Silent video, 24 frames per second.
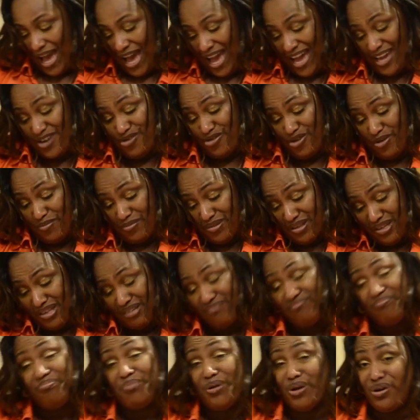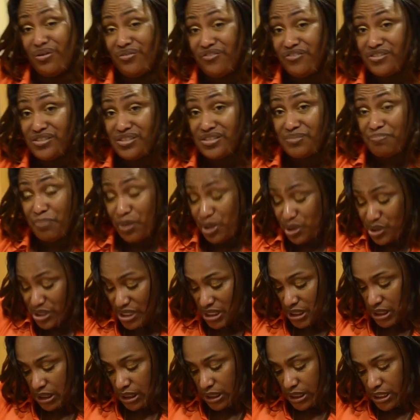I normally,
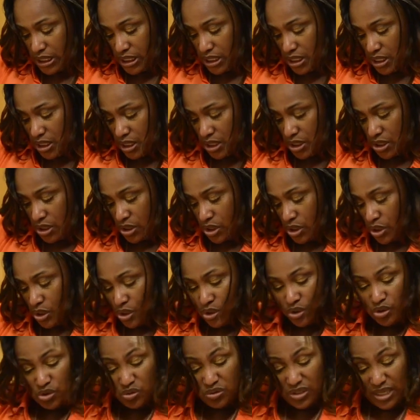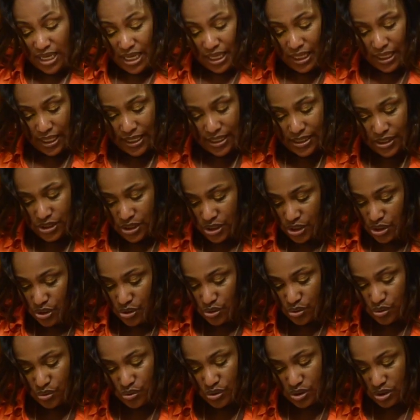personally, do not like to
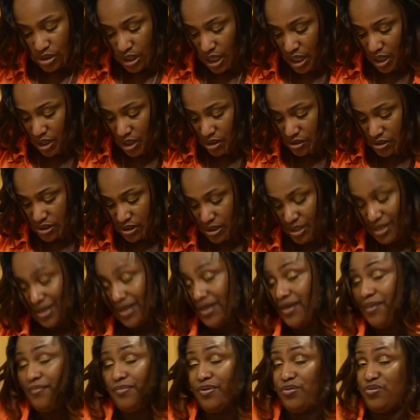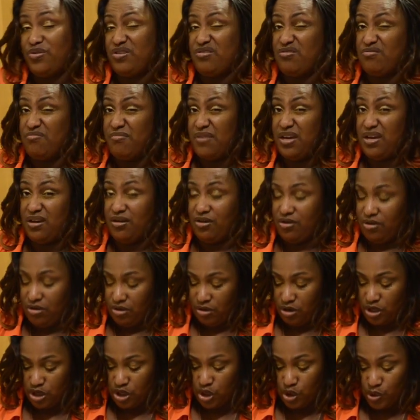use salt, but when you're
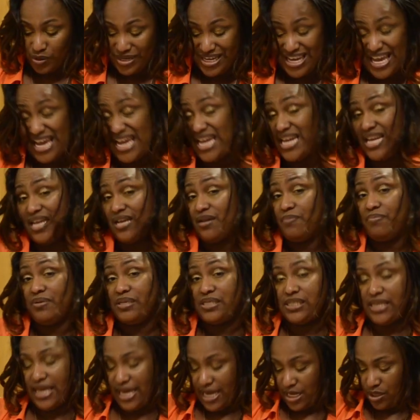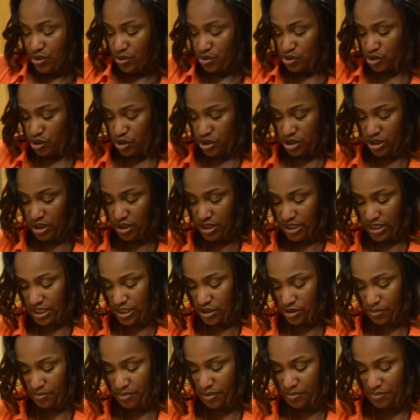creating potatoes or cooking
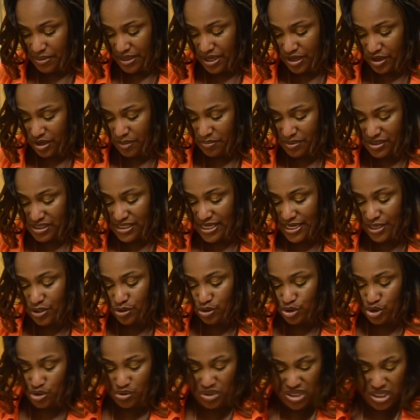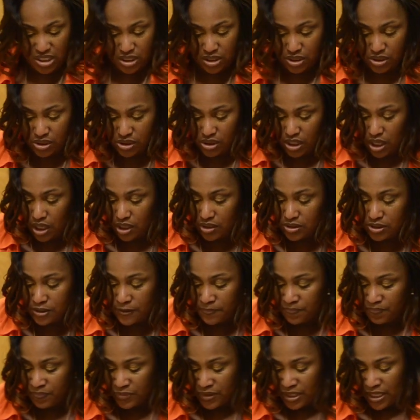or preparing potatoes, you need the salt.
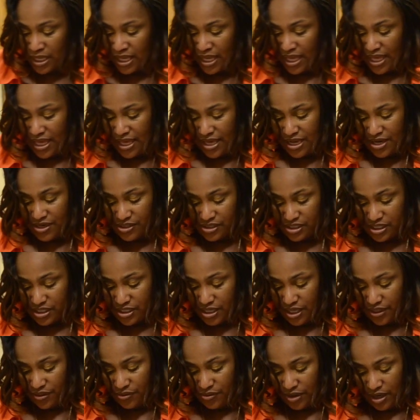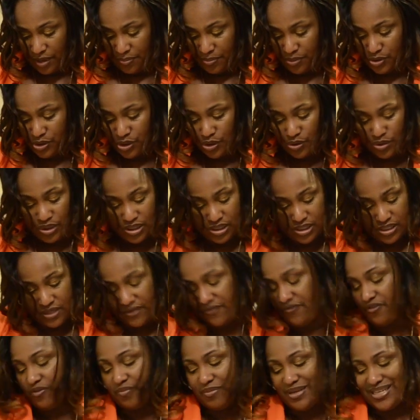Here's another opportunity
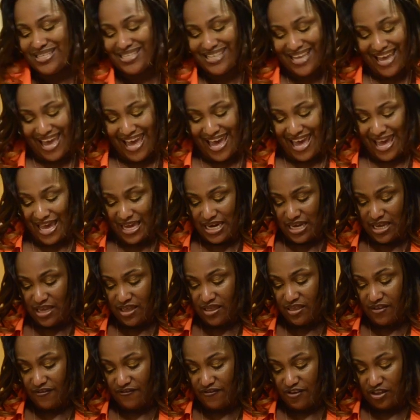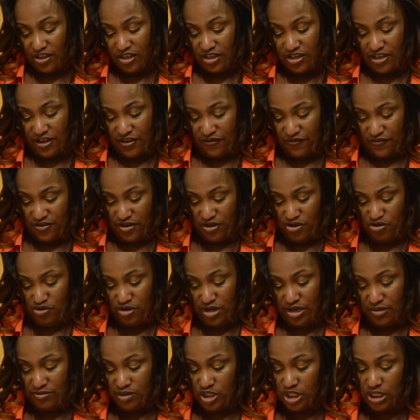for me to add in the Philadelphia
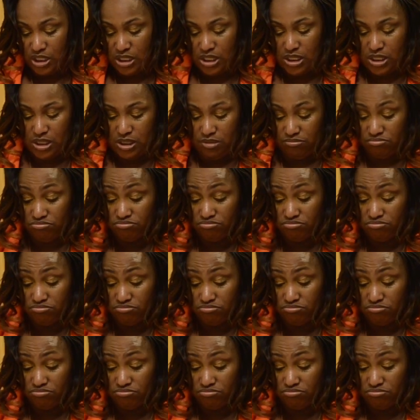cream cheese.